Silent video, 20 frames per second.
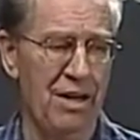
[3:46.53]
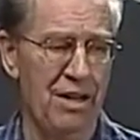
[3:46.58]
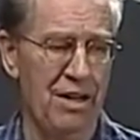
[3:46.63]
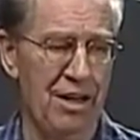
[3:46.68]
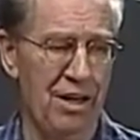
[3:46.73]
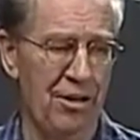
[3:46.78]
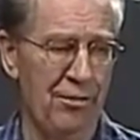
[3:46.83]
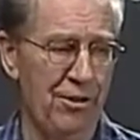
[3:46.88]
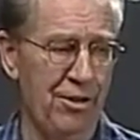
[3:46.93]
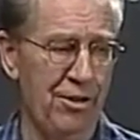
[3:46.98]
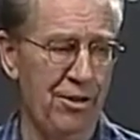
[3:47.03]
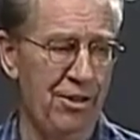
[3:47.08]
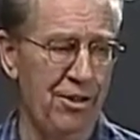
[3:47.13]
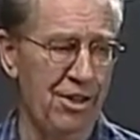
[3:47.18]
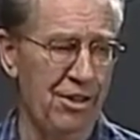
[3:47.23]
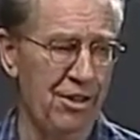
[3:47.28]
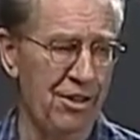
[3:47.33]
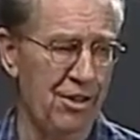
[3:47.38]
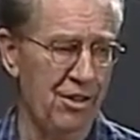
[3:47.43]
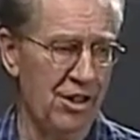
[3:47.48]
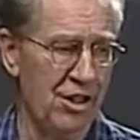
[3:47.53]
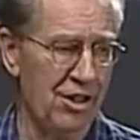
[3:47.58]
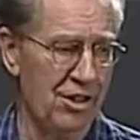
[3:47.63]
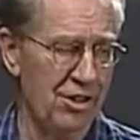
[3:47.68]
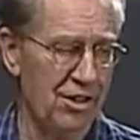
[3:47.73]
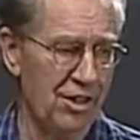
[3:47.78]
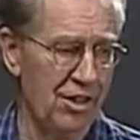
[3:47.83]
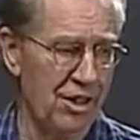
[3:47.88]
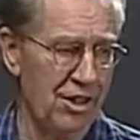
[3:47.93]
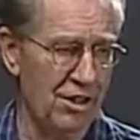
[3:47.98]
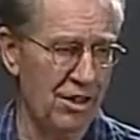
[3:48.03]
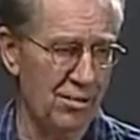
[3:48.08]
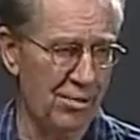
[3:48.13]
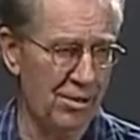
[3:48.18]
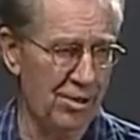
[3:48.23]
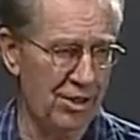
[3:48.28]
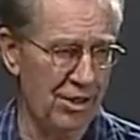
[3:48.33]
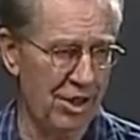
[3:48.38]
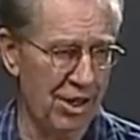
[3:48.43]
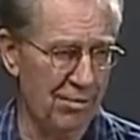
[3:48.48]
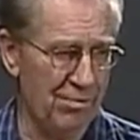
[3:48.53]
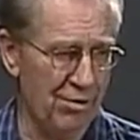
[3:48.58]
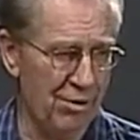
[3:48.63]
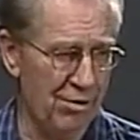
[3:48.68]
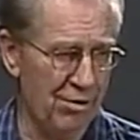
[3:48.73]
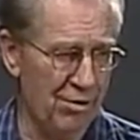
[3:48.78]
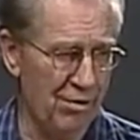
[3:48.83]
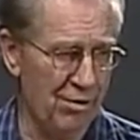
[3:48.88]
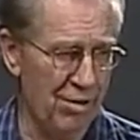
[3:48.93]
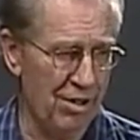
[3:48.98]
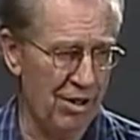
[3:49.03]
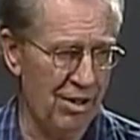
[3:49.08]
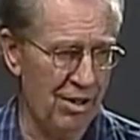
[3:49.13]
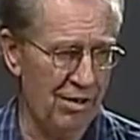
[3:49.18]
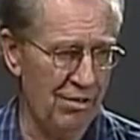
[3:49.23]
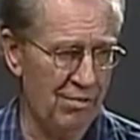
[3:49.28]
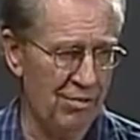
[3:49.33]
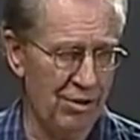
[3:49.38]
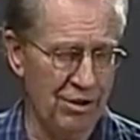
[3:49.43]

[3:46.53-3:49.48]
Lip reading: And when you get into John's Gospel, chapter 12,